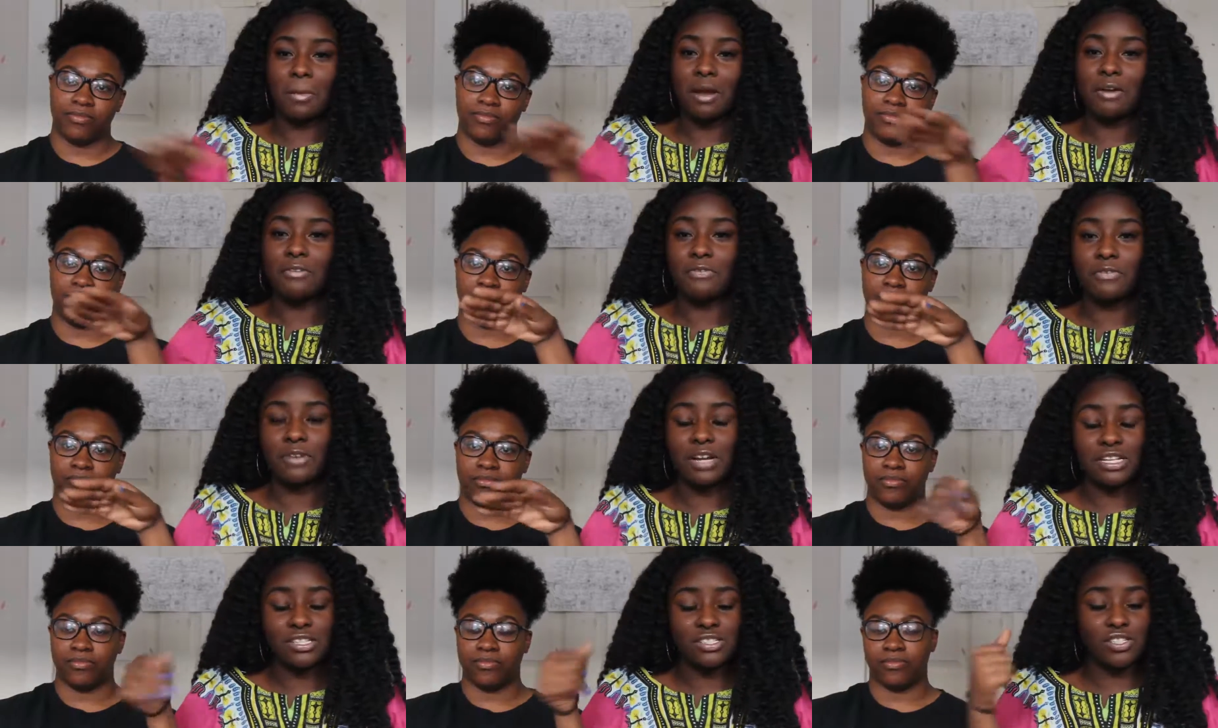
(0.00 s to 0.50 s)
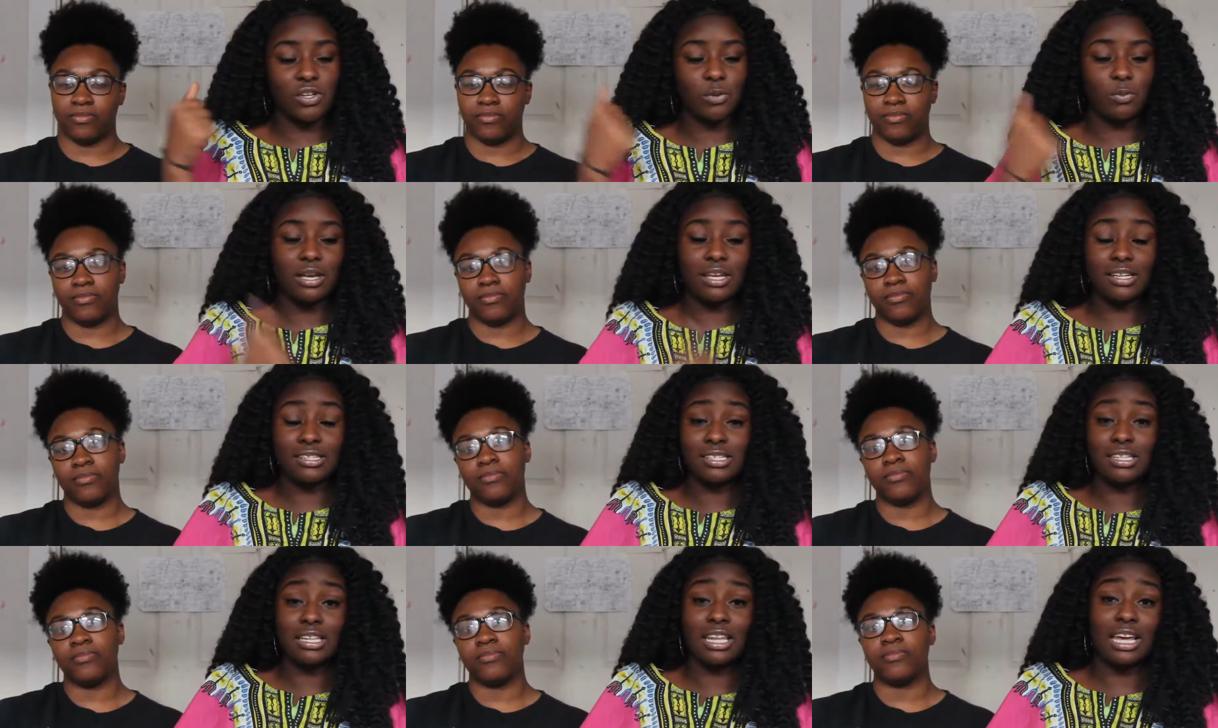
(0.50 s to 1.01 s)
Speaker 1: my friends so we
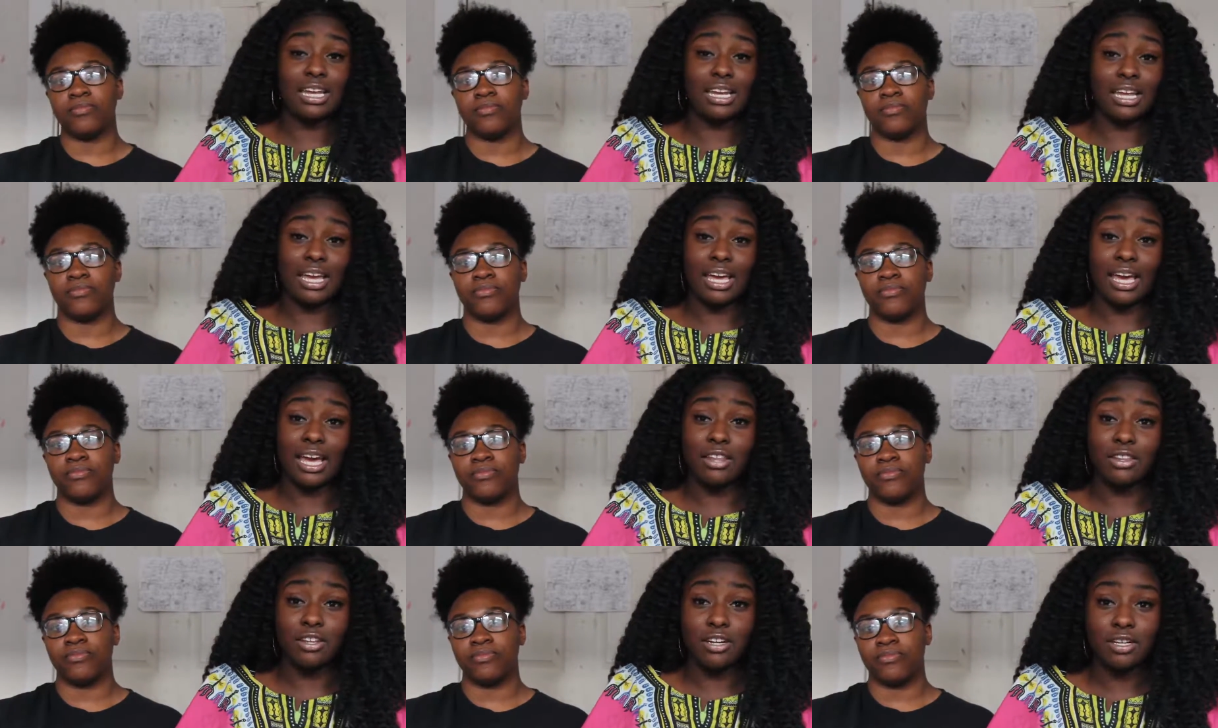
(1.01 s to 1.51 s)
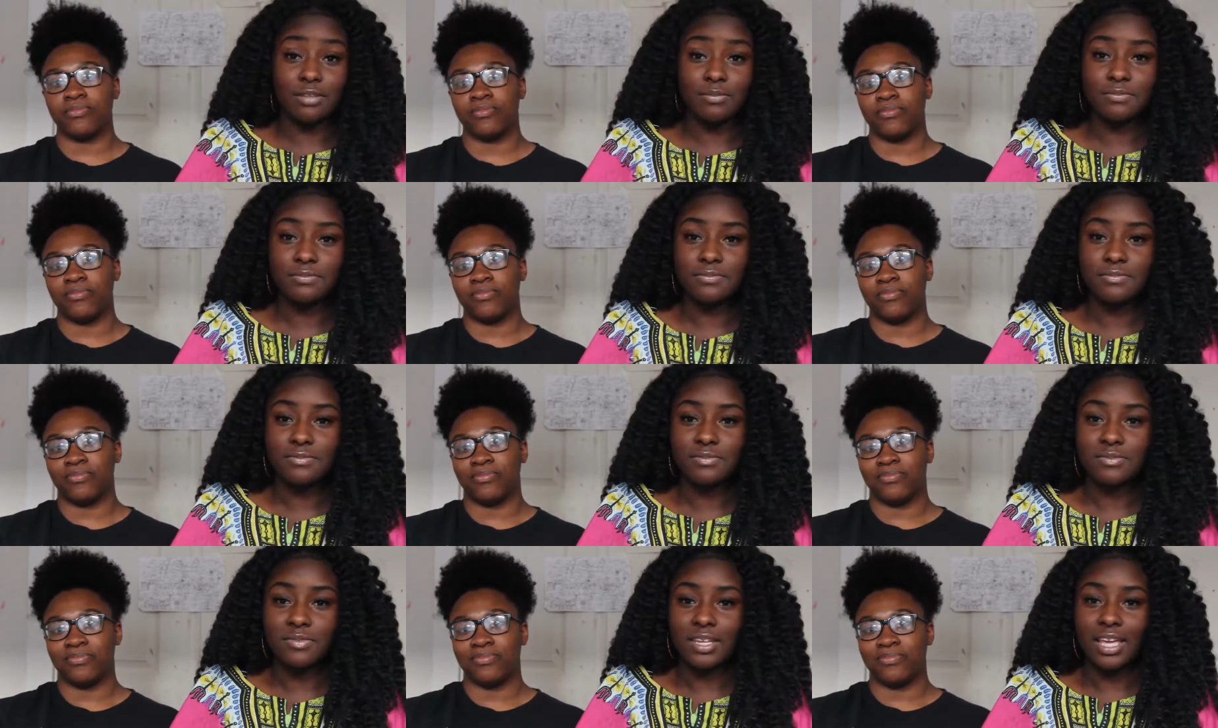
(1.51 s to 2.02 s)
can slay together.
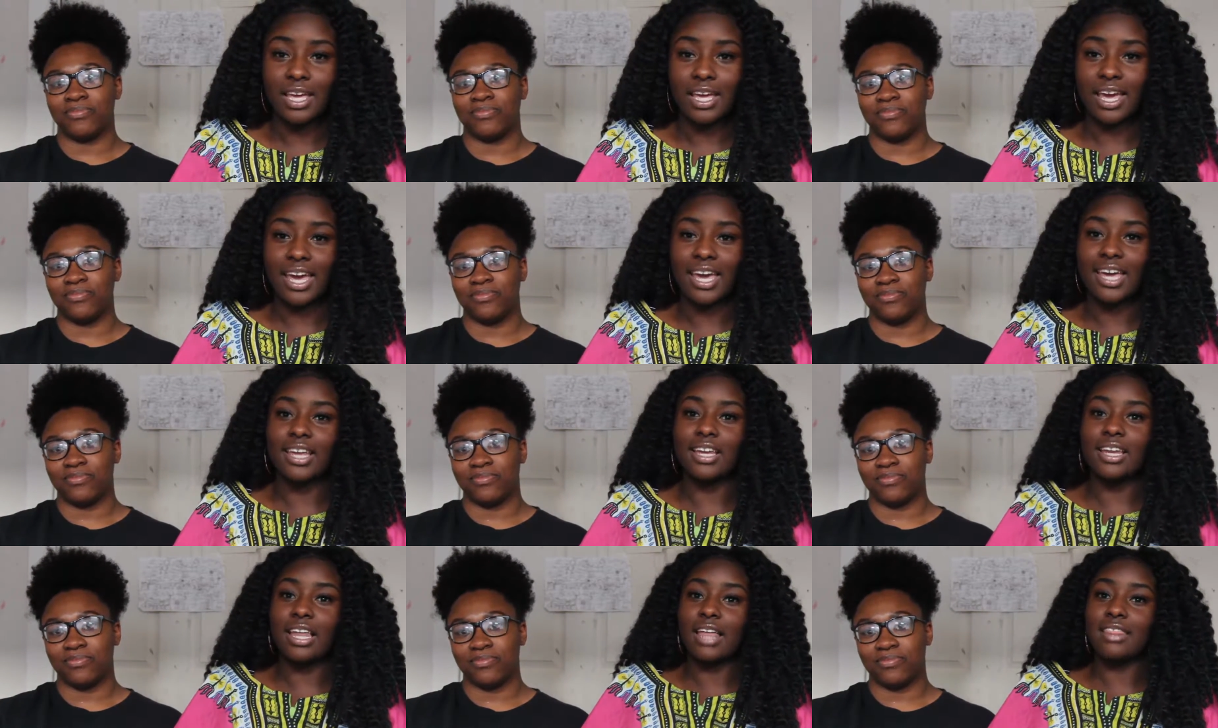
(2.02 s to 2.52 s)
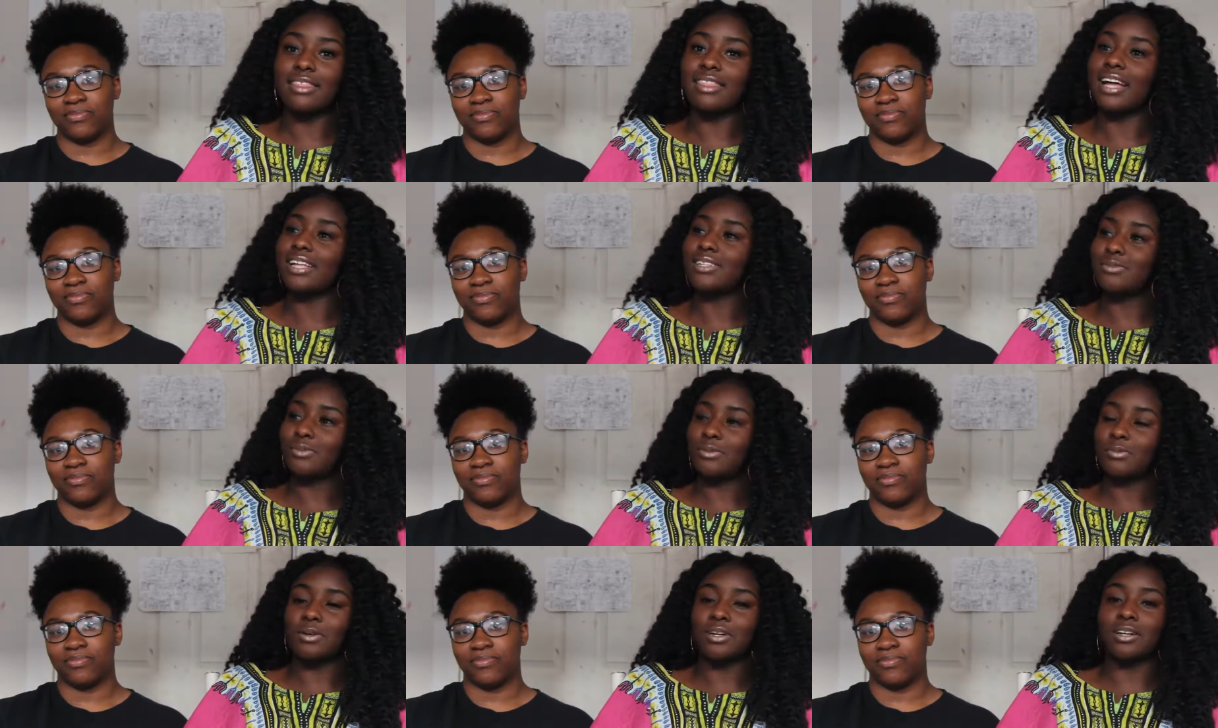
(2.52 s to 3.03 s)
And
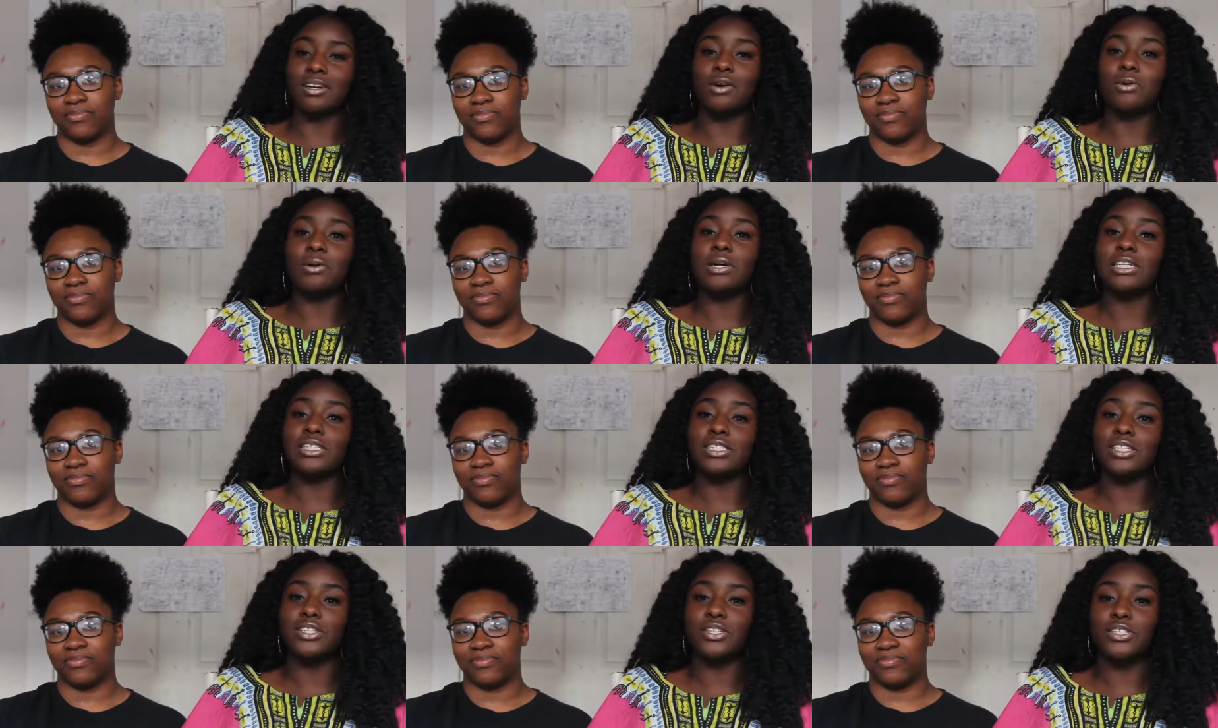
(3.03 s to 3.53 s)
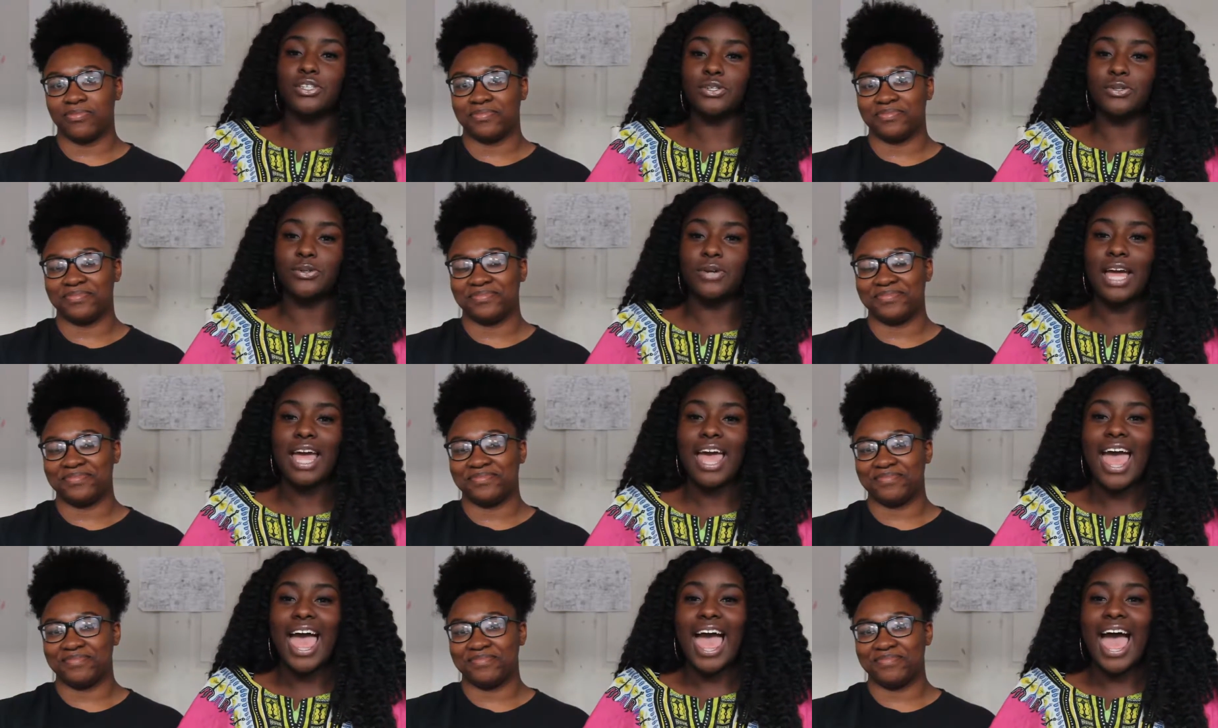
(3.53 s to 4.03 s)
that's what we're going to do
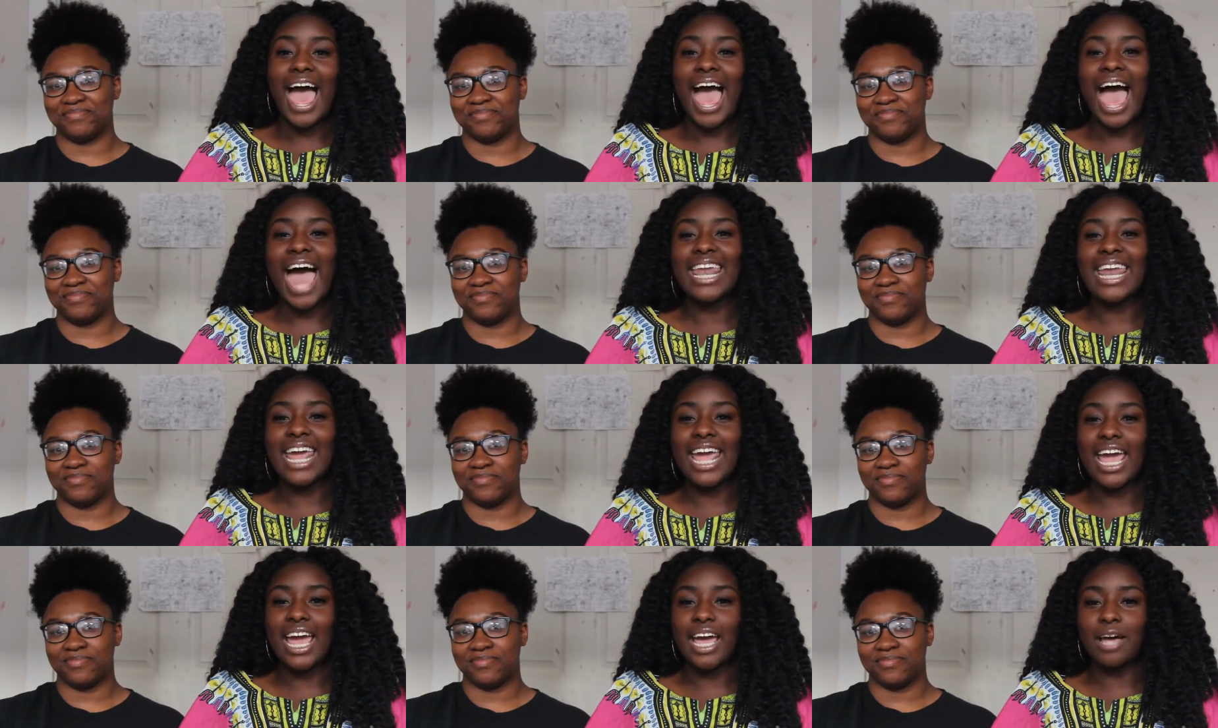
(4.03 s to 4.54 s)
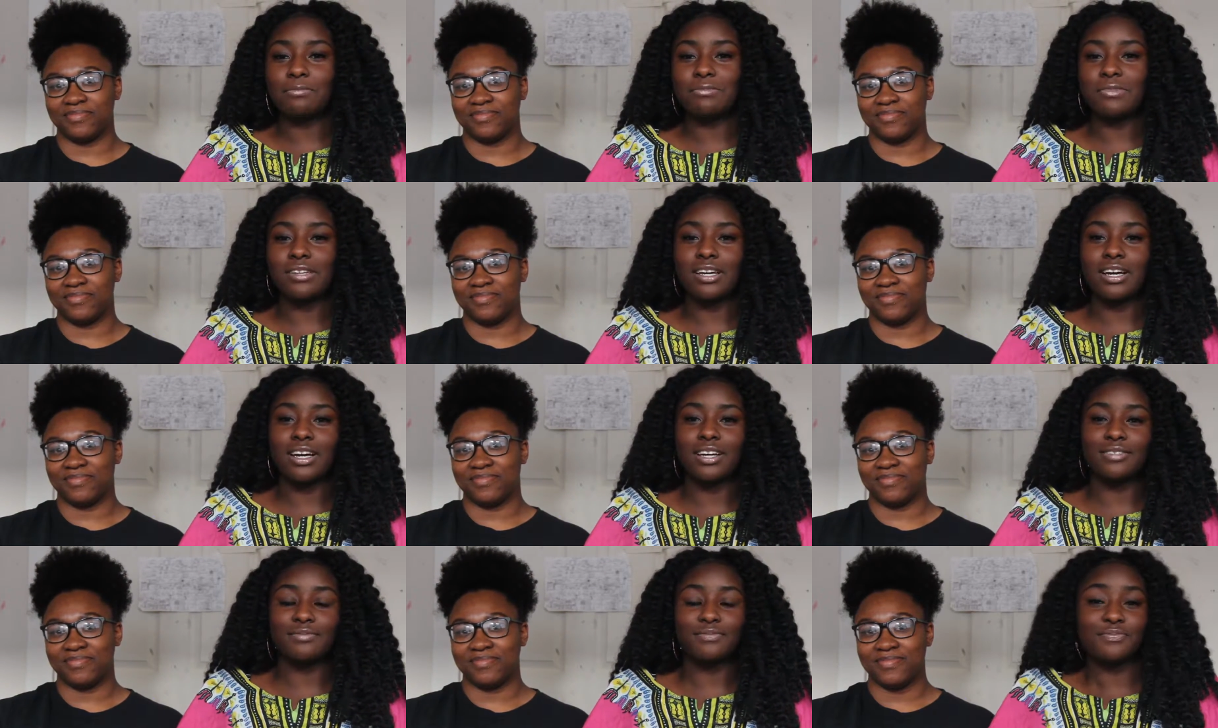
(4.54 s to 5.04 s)
at
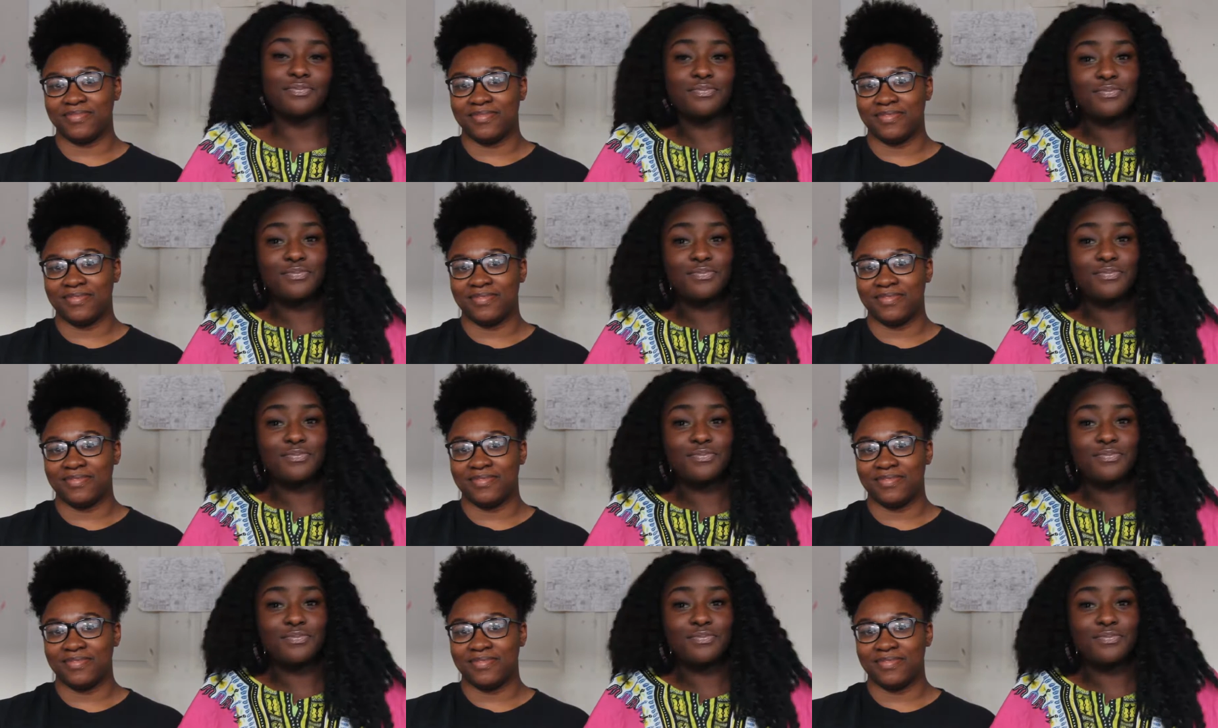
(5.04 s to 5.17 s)
AMDA.